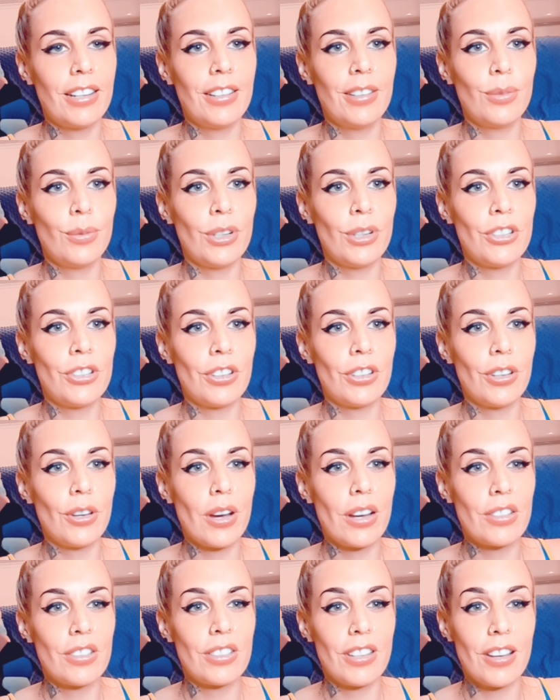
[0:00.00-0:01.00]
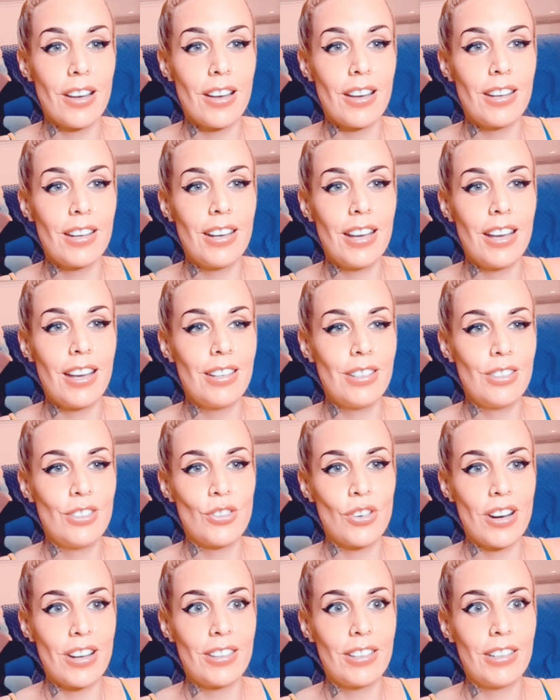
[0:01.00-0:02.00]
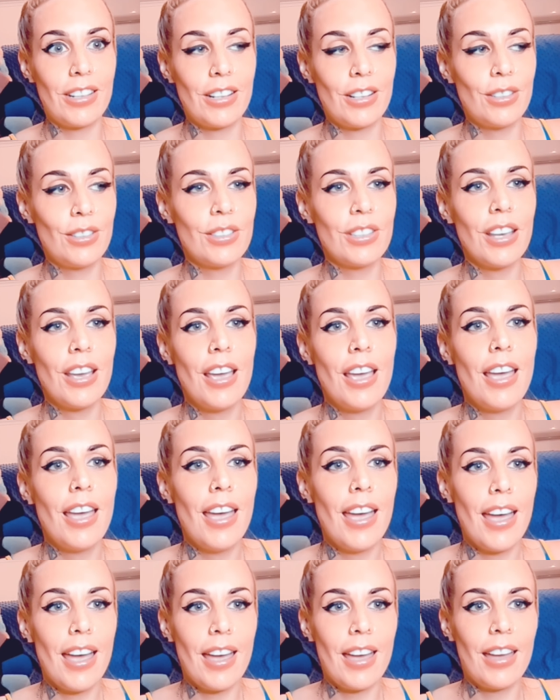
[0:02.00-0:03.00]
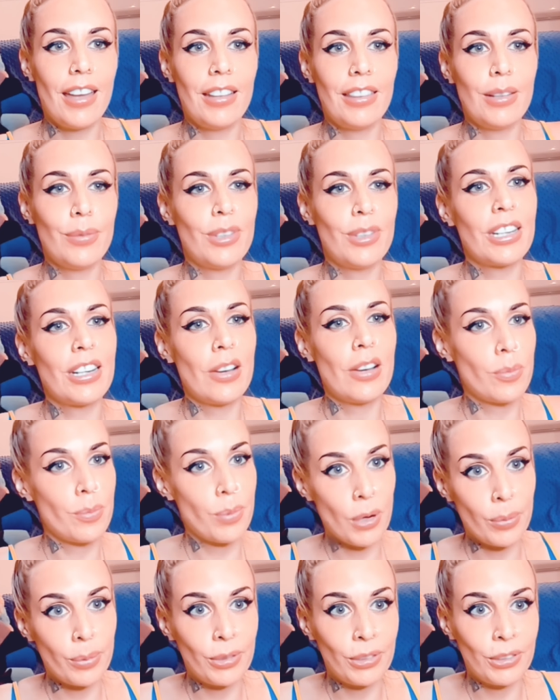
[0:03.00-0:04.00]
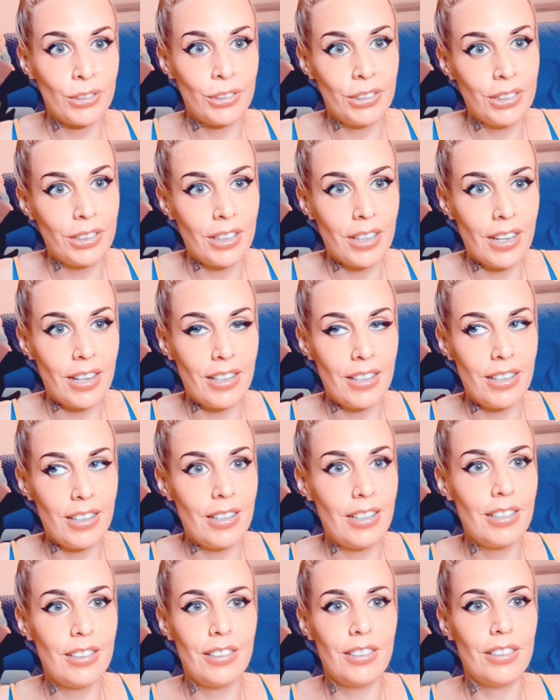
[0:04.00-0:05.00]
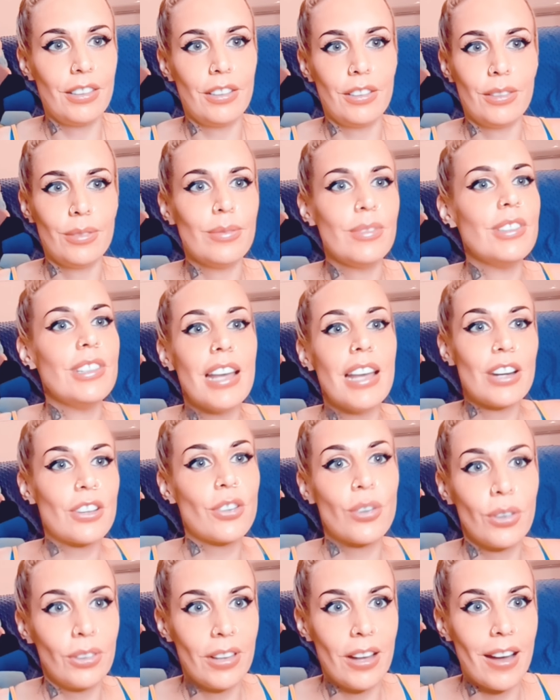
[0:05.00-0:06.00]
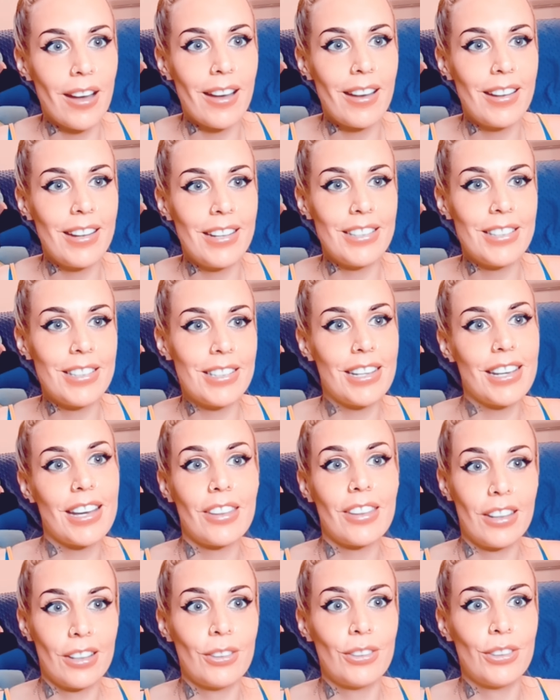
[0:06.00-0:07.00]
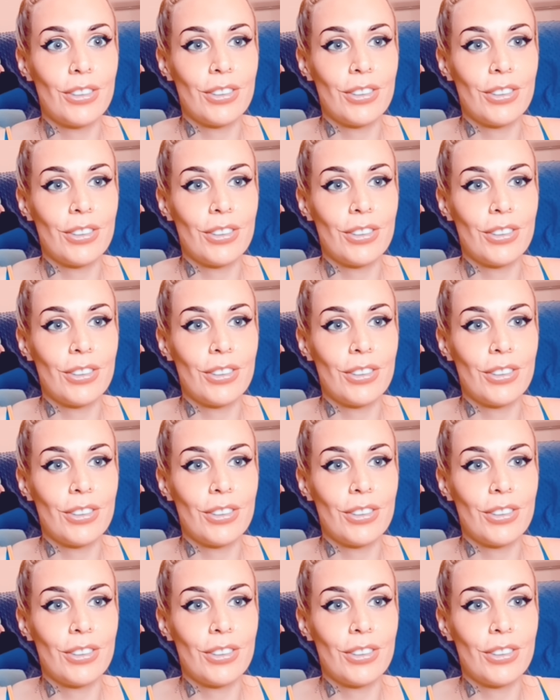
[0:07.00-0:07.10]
we should go outside and dry the nails, and then we can have a proper look in the natural light and see how they look.